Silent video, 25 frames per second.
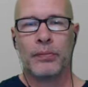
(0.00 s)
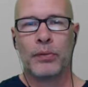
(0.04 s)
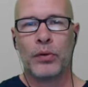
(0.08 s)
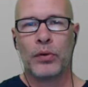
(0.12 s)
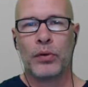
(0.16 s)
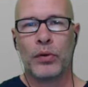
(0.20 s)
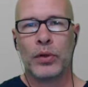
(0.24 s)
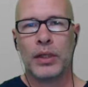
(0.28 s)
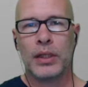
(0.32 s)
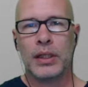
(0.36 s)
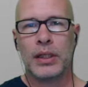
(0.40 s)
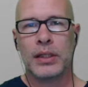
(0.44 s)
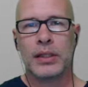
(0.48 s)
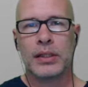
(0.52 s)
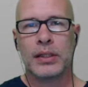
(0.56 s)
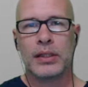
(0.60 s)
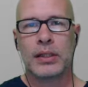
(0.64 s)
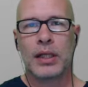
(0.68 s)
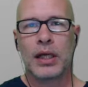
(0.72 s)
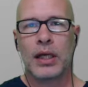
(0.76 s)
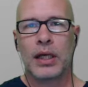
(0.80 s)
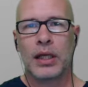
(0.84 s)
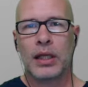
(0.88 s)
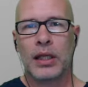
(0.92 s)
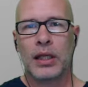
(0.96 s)
point is
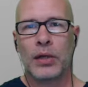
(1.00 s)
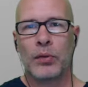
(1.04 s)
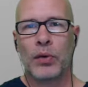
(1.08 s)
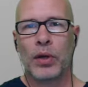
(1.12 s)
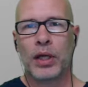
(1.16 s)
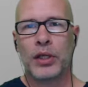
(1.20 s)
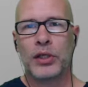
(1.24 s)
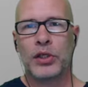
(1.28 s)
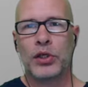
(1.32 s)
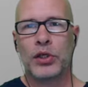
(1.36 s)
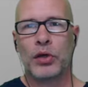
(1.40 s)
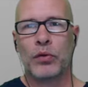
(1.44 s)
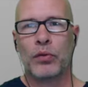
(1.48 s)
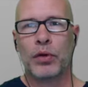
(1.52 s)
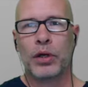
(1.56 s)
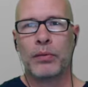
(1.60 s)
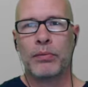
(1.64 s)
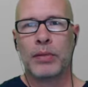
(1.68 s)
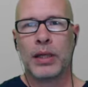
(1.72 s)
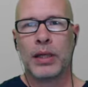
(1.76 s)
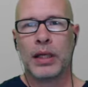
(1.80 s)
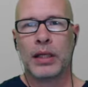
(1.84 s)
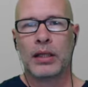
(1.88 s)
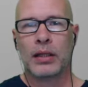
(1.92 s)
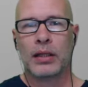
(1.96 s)
that while I don't want to
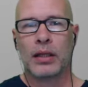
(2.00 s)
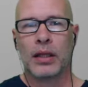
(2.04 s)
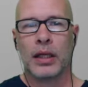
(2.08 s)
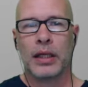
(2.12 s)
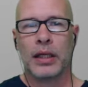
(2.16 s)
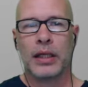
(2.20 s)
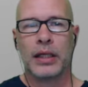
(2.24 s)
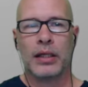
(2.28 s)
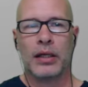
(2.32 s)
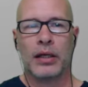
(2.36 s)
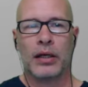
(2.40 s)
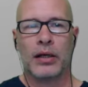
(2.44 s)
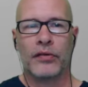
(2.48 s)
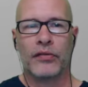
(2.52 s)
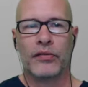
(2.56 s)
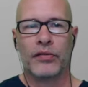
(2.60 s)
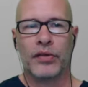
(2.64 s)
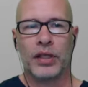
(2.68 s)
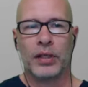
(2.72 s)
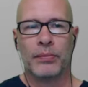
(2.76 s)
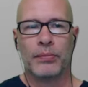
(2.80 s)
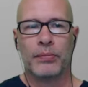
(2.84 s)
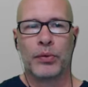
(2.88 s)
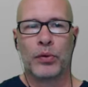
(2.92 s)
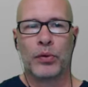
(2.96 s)
make light of the
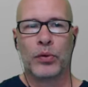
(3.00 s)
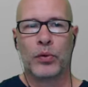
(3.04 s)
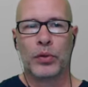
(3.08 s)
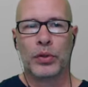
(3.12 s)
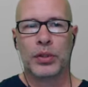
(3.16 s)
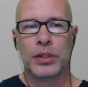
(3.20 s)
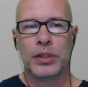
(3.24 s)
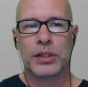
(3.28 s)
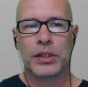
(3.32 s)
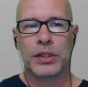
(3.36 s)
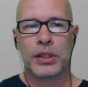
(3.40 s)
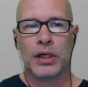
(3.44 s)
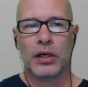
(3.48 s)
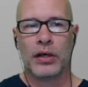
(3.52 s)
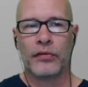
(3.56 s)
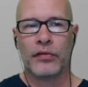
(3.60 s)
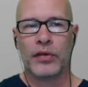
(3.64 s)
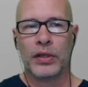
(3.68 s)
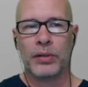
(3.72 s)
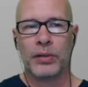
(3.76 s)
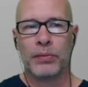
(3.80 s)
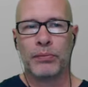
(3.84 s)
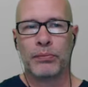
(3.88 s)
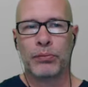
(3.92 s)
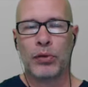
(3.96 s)
importance of
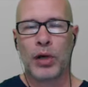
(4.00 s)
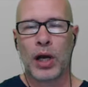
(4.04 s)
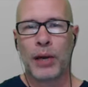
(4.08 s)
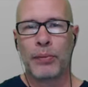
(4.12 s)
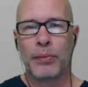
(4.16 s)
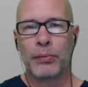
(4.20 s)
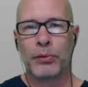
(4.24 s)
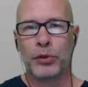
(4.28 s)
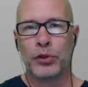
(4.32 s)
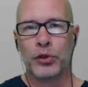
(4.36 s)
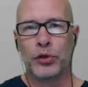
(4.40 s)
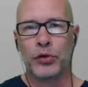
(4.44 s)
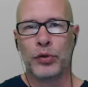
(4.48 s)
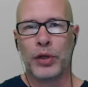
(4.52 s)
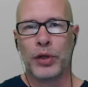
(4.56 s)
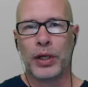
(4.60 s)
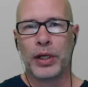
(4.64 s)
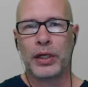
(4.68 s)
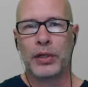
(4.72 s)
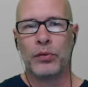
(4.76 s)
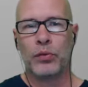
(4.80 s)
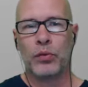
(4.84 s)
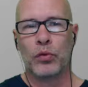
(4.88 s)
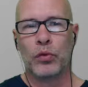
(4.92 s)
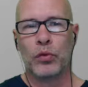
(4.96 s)
a proper
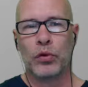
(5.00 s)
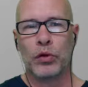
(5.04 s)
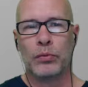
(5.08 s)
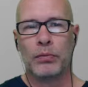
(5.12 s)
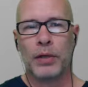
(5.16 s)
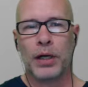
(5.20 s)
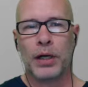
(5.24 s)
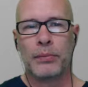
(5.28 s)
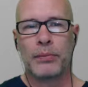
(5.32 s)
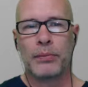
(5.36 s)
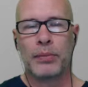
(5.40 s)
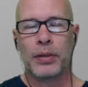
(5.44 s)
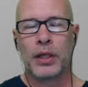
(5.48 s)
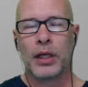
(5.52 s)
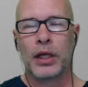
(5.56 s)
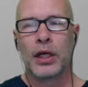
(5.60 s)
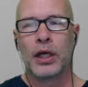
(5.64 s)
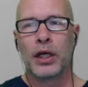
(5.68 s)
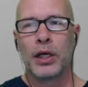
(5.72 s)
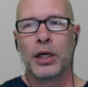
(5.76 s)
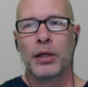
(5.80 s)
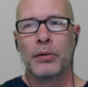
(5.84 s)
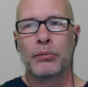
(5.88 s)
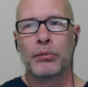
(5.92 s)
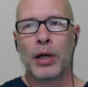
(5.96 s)
graded warm-up,
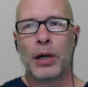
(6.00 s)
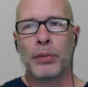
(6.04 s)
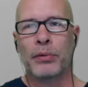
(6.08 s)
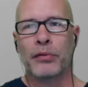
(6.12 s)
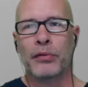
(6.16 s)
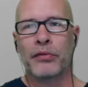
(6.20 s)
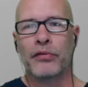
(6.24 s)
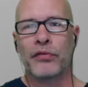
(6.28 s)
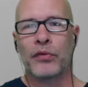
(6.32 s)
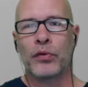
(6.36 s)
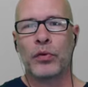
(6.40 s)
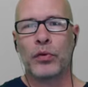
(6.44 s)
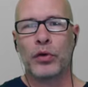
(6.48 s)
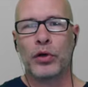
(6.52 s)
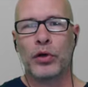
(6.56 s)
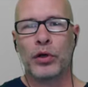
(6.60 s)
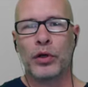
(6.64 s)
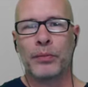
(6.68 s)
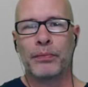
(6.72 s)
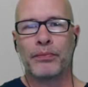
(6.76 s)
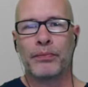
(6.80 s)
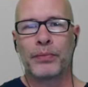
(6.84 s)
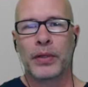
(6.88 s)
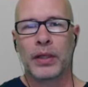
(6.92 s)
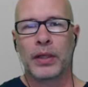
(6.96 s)
proper
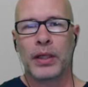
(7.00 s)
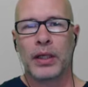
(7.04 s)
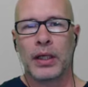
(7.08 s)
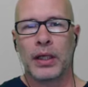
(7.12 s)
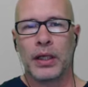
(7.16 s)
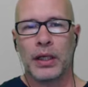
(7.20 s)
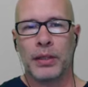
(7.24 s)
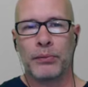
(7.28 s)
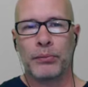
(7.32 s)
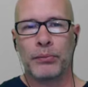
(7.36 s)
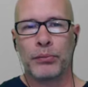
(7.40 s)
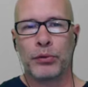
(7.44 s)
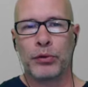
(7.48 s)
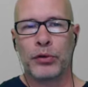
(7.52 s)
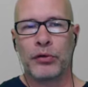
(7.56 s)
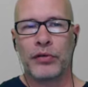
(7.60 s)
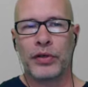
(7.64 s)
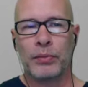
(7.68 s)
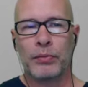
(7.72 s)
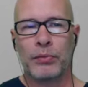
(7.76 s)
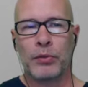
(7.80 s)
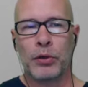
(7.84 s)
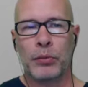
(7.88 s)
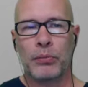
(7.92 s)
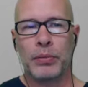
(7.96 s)
form,
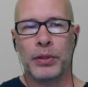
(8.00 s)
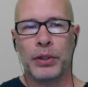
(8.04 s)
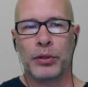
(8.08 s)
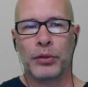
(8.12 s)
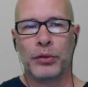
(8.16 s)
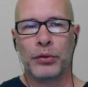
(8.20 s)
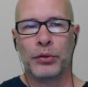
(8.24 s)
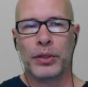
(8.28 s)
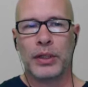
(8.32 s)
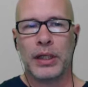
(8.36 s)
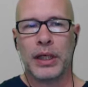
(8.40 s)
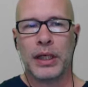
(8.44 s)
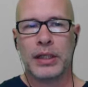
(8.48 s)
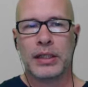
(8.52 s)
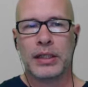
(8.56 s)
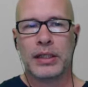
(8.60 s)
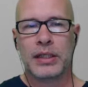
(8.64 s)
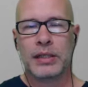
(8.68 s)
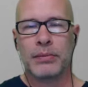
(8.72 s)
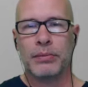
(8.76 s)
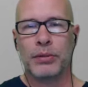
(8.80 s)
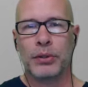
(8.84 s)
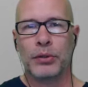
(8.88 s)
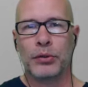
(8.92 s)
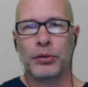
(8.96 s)
improving mobility and
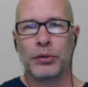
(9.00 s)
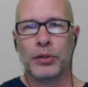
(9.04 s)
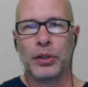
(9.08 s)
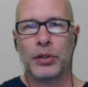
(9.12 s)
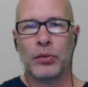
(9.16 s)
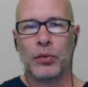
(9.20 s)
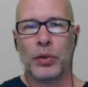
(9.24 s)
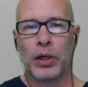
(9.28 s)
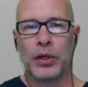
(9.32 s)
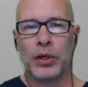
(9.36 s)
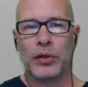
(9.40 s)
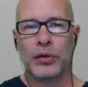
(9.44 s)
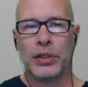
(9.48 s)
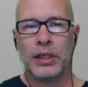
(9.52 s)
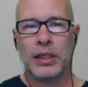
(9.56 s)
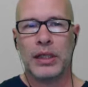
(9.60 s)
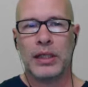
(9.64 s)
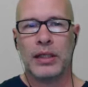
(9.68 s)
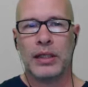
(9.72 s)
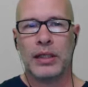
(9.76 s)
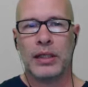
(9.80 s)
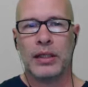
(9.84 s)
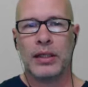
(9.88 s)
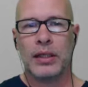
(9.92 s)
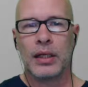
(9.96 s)
stability where
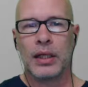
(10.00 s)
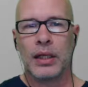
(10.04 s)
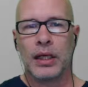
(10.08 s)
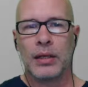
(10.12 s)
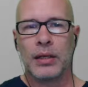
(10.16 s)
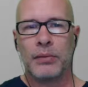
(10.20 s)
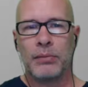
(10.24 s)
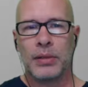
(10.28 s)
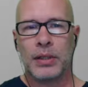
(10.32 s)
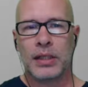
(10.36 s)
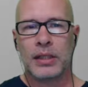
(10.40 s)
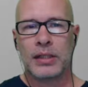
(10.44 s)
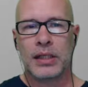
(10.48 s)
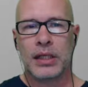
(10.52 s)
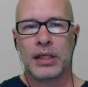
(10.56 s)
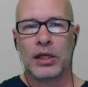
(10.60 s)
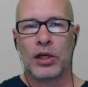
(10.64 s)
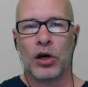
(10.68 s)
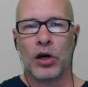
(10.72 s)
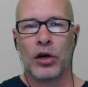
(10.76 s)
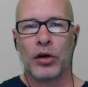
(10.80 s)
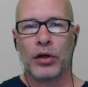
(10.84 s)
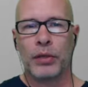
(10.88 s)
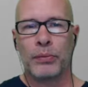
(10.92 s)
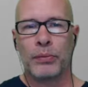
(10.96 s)
needed, because they
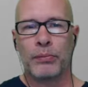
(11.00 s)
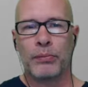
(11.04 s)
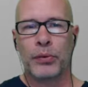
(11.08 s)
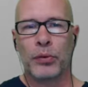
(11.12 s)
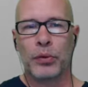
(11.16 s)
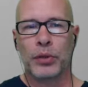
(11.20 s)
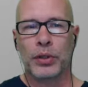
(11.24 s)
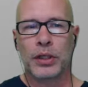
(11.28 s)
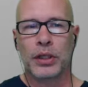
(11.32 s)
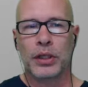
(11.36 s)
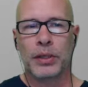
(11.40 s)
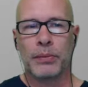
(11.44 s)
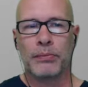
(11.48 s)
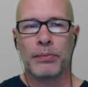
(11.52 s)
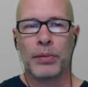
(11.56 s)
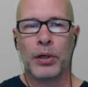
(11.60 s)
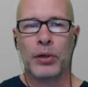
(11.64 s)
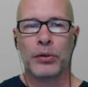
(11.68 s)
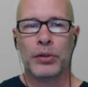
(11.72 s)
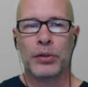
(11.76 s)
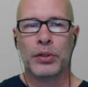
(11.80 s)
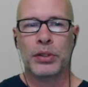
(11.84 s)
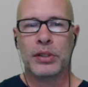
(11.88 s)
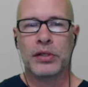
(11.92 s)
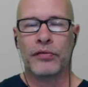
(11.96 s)
are important
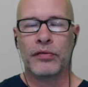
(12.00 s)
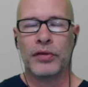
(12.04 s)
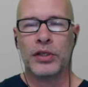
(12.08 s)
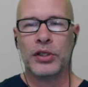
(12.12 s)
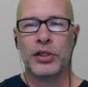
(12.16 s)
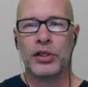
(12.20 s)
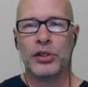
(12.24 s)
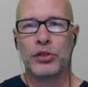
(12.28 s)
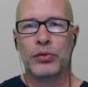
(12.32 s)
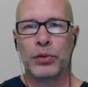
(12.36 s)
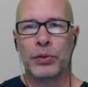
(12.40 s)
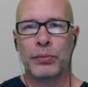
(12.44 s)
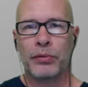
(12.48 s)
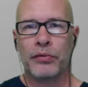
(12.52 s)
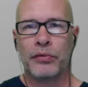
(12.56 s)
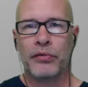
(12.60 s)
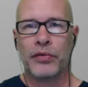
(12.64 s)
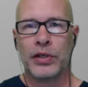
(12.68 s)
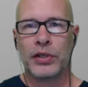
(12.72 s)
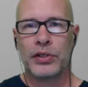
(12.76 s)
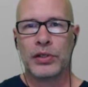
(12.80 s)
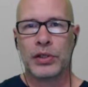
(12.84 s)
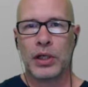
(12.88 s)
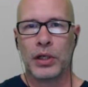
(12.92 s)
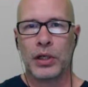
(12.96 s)
components of injury
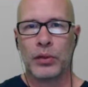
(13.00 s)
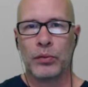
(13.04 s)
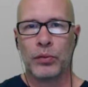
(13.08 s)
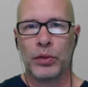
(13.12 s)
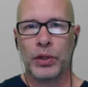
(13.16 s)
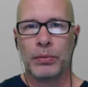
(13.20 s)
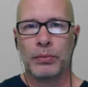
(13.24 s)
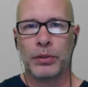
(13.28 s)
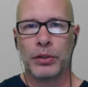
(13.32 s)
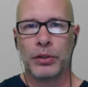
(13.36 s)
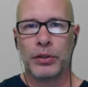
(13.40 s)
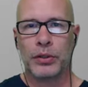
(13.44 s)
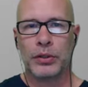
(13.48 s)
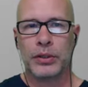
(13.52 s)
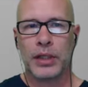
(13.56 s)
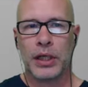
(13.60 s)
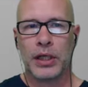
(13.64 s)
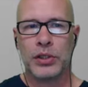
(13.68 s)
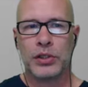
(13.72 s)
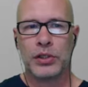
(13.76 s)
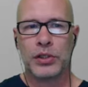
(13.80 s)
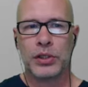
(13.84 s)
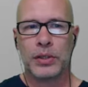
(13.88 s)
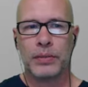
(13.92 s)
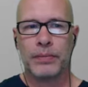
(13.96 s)
prevention and
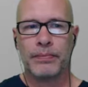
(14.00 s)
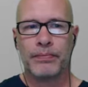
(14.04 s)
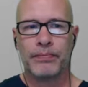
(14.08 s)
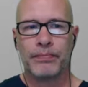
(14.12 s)
rehabilitation.